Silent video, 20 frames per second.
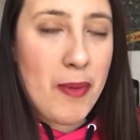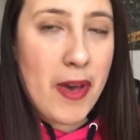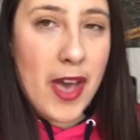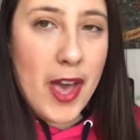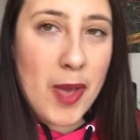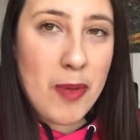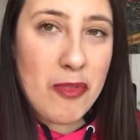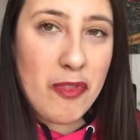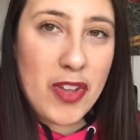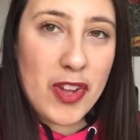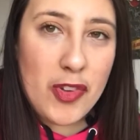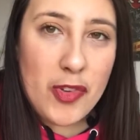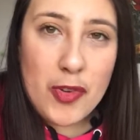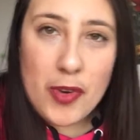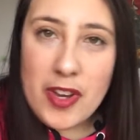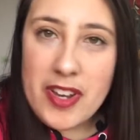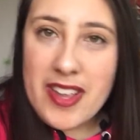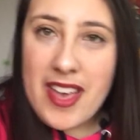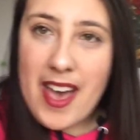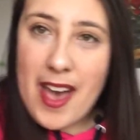but I hope you've
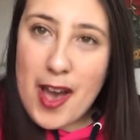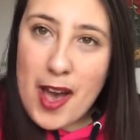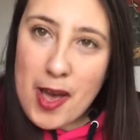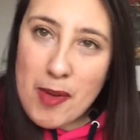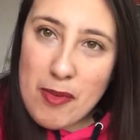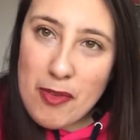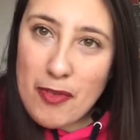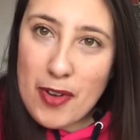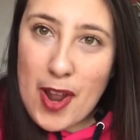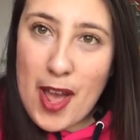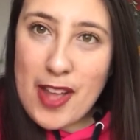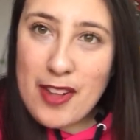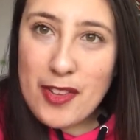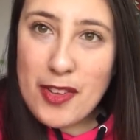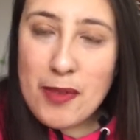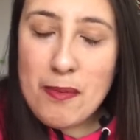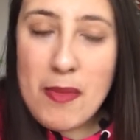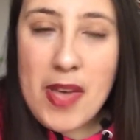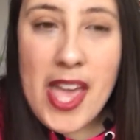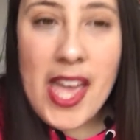enjoyed it. I hope you've learned
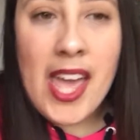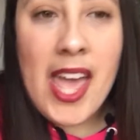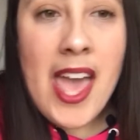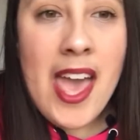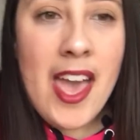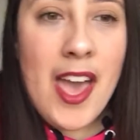something.